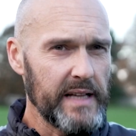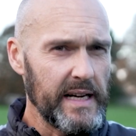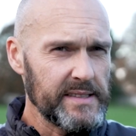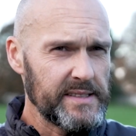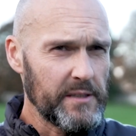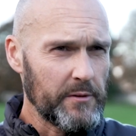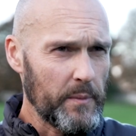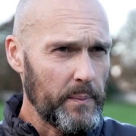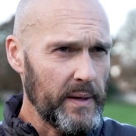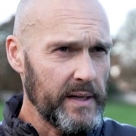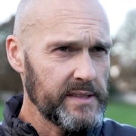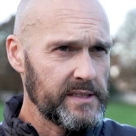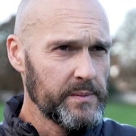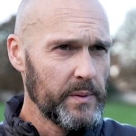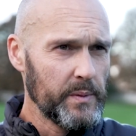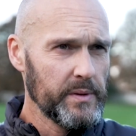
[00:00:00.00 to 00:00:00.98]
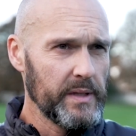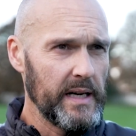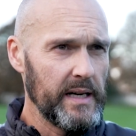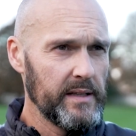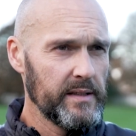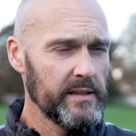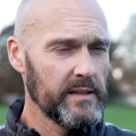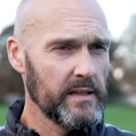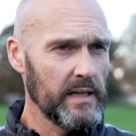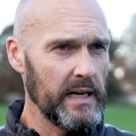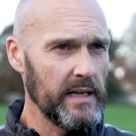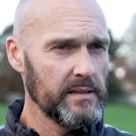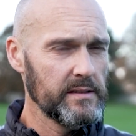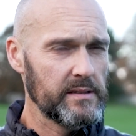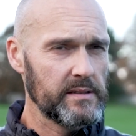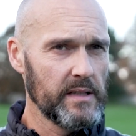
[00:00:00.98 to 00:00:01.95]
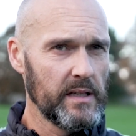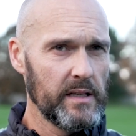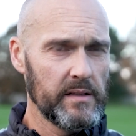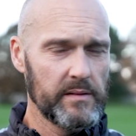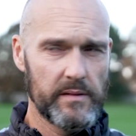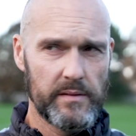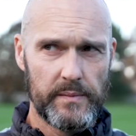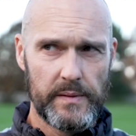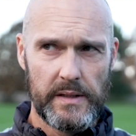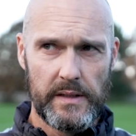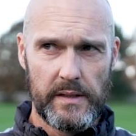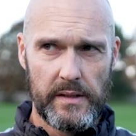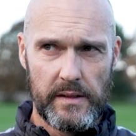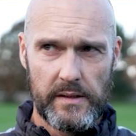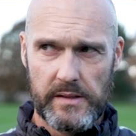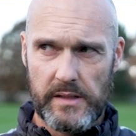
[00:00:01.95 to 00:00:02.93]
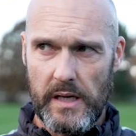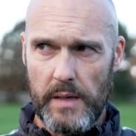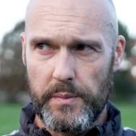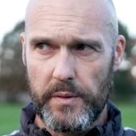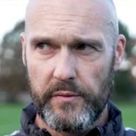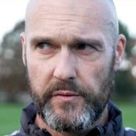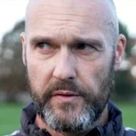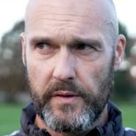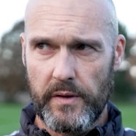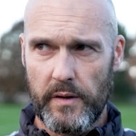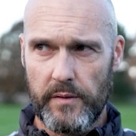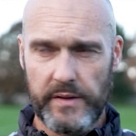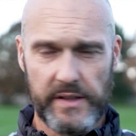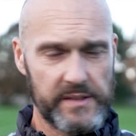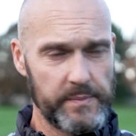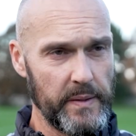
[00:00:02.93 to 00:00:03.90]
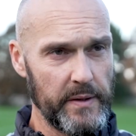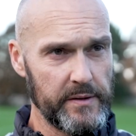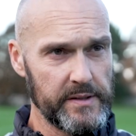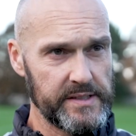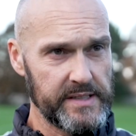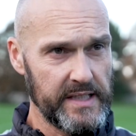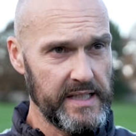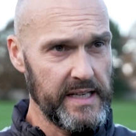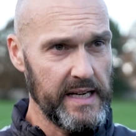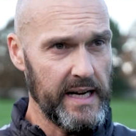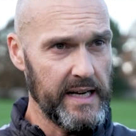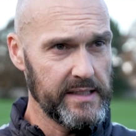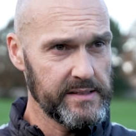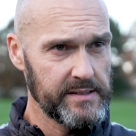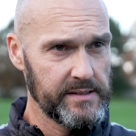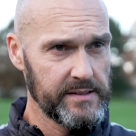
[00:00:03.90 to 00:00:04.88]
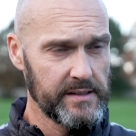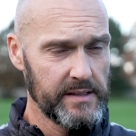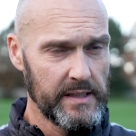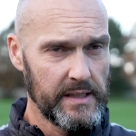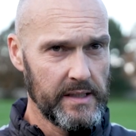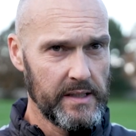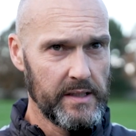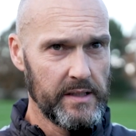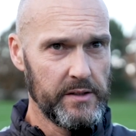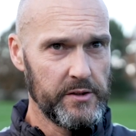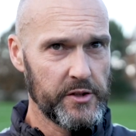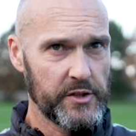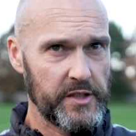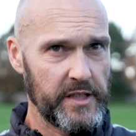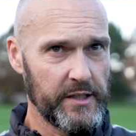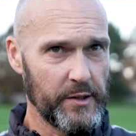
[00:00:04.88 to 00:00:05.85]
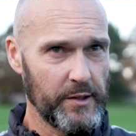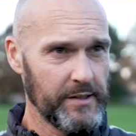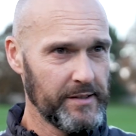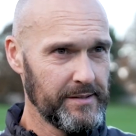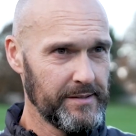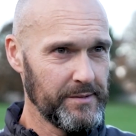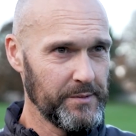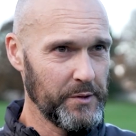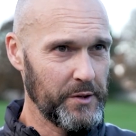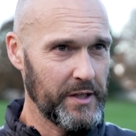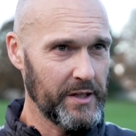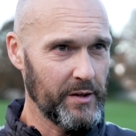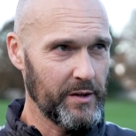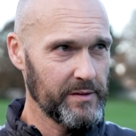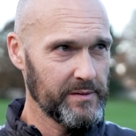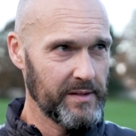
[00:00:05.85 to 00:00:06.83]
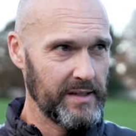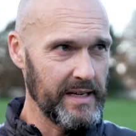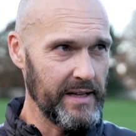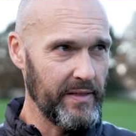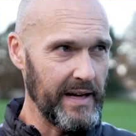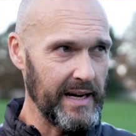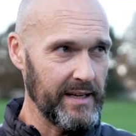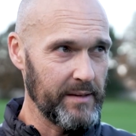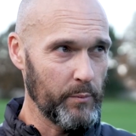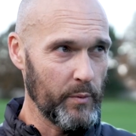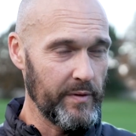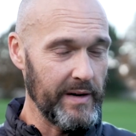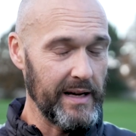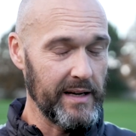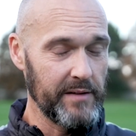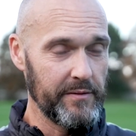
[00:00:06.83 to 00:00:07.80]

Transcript: that's irreplaceable that that uh, type of, of experience that he has, you just cannot you cannot get that without